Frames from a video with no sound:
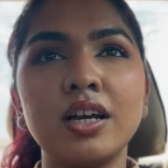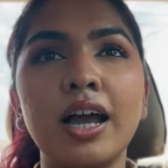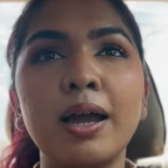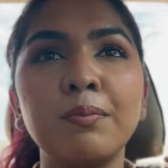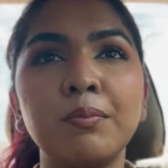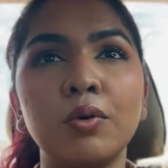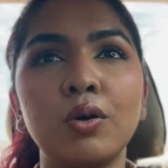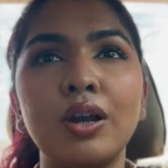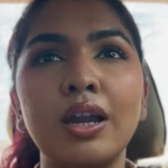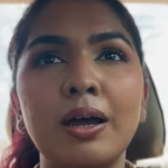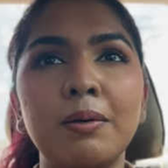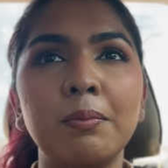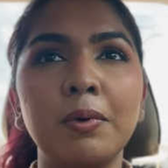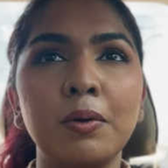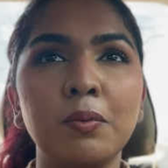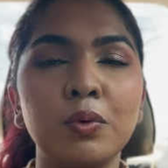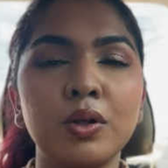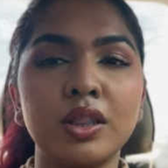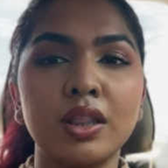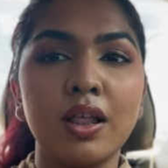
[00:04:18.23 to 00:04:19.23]
I'm
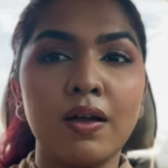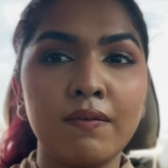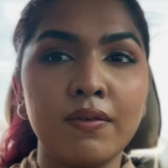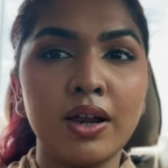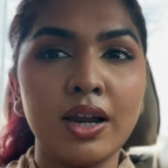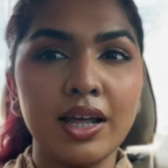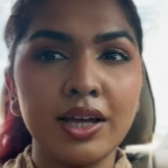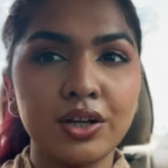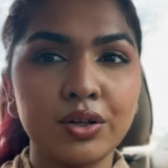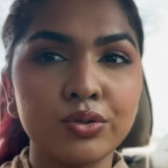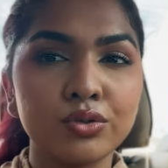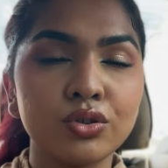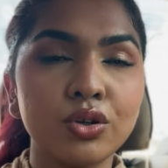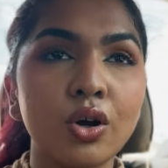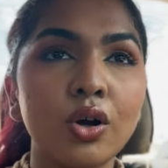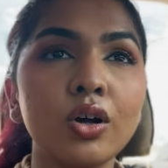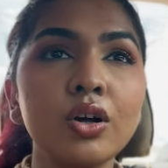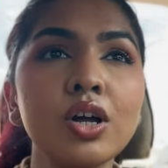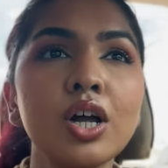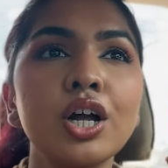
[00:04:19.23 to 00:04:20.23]
collabing with Navya, like you
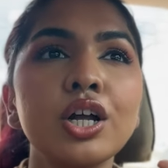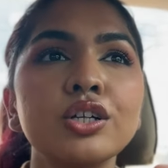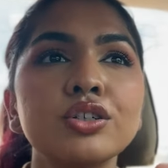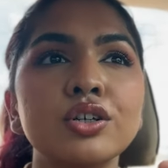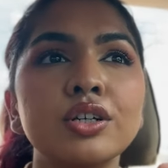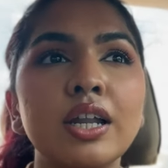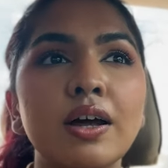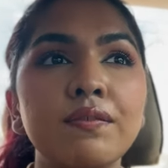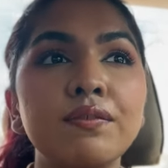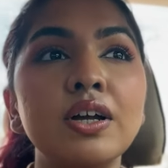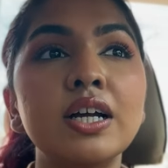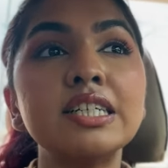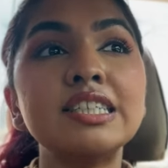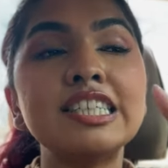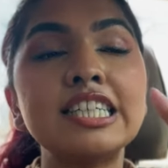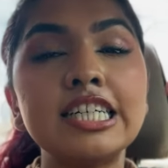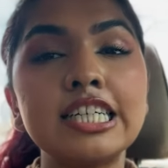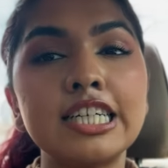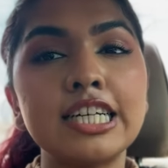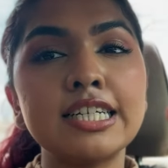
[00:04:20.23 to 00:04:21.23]
saw. So Navya
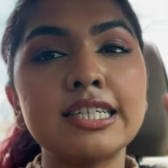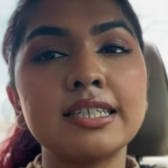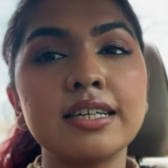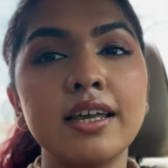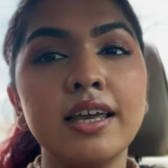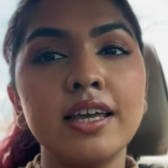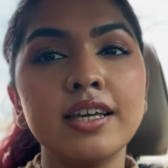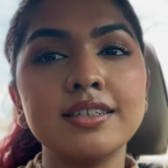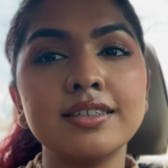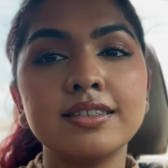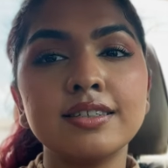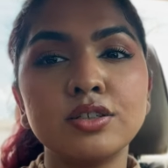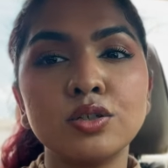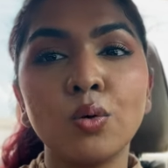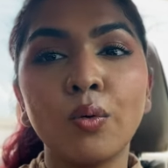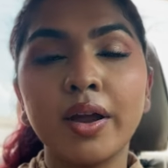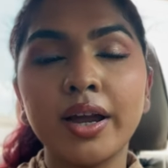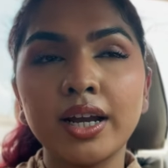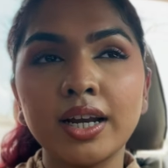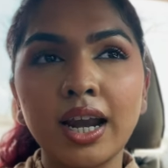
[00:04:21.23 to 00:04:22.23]
series is
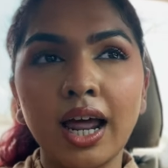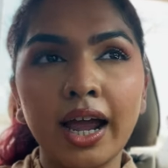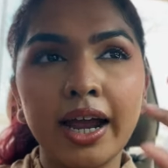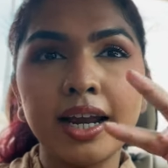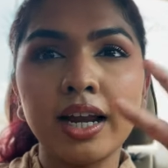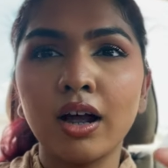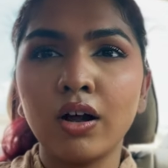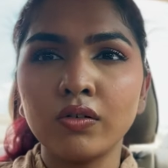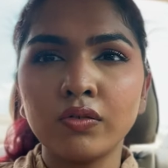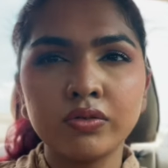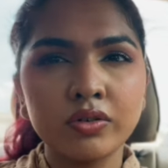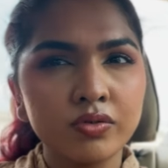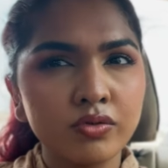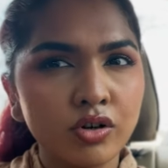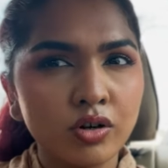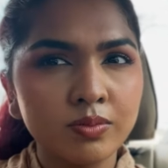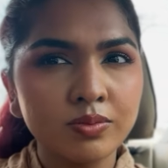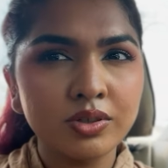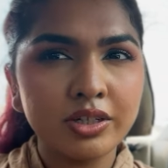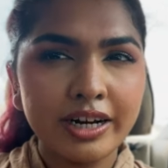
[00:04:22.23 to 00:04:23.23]
doing 9 outfits
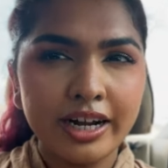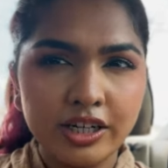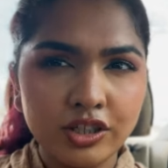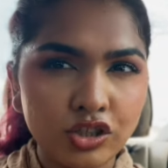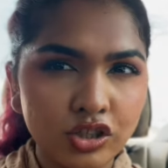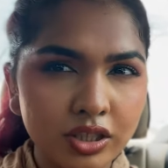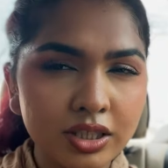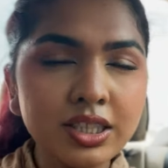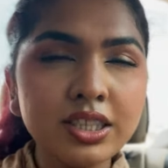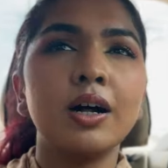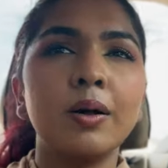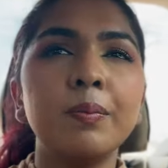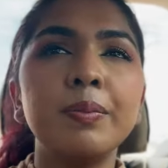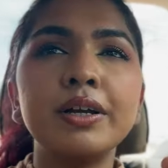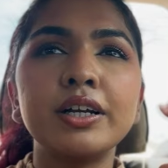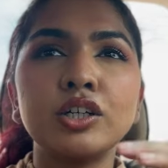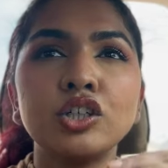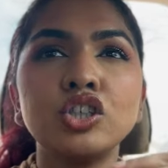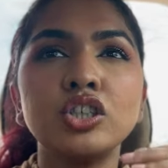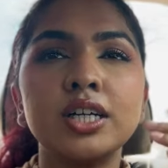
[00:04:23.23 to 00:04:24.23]
from scratches
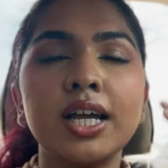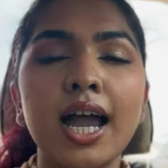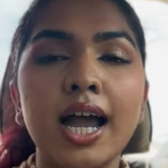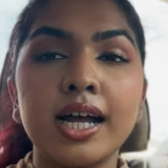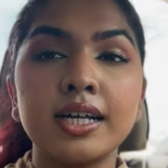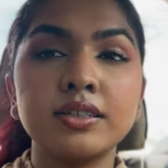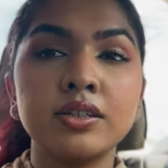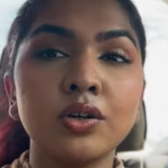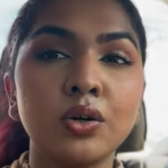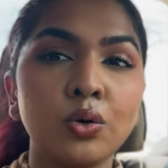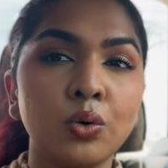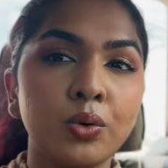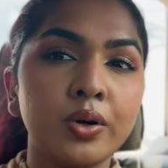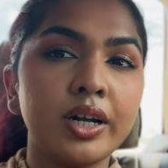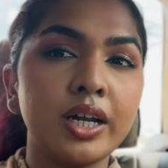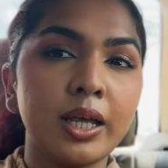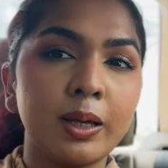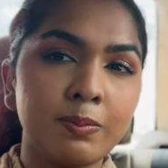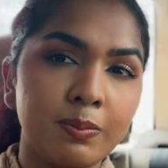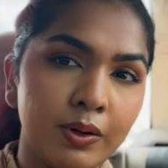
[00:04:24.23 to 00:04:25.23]
because she has her own
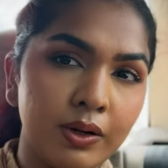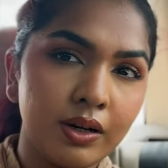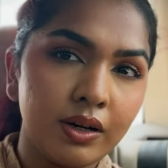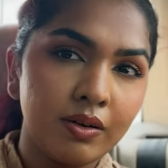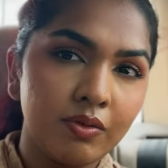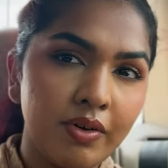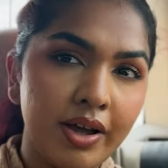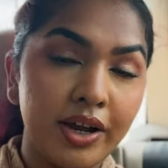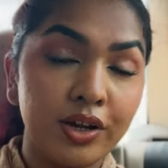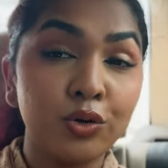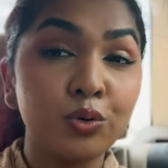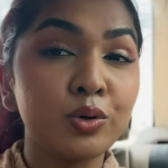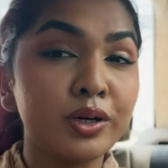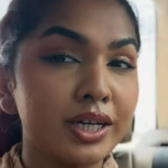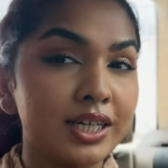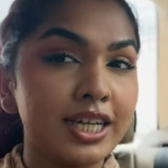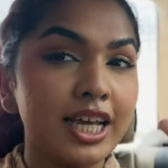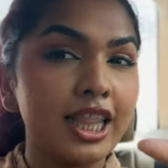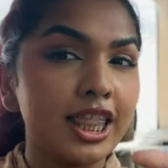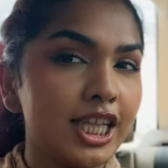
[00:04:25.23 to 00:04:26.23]
label where you
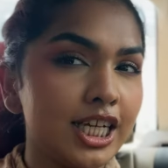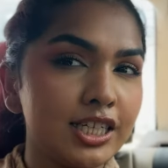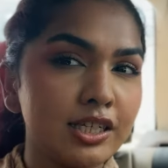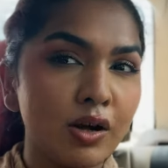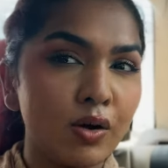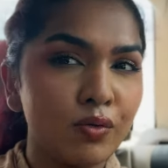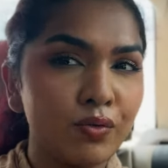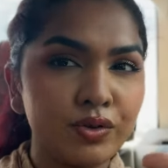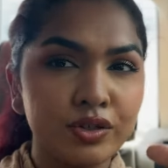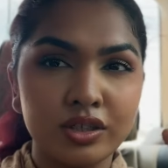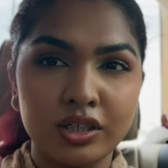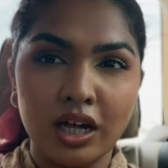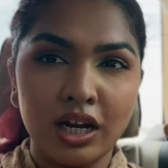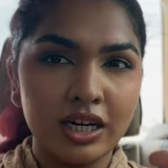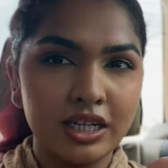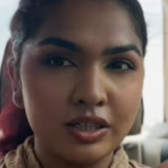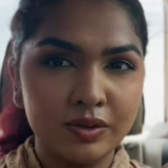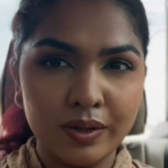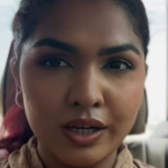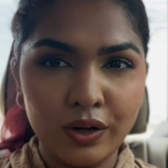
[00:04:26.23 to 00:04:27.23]
can get these outfits done
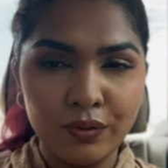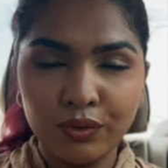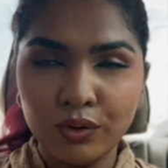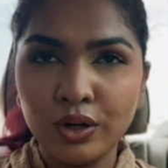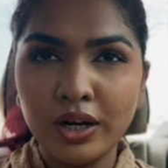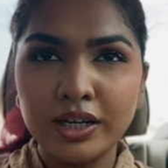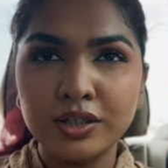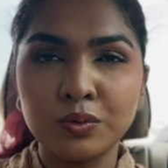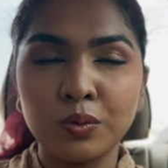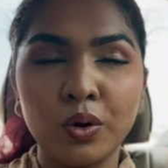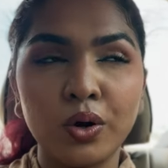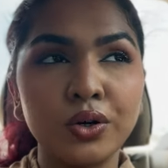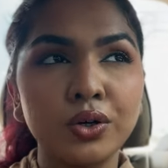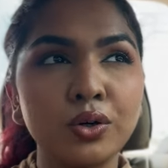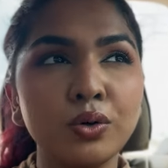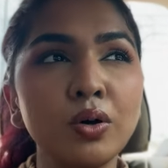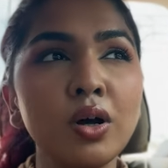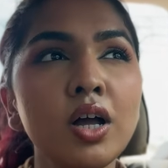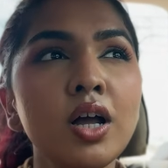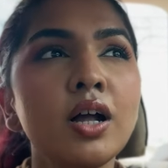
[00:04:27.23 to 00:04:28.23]
as well if you guys want
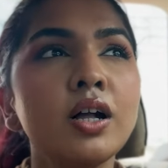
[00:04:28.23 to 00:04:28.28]
to.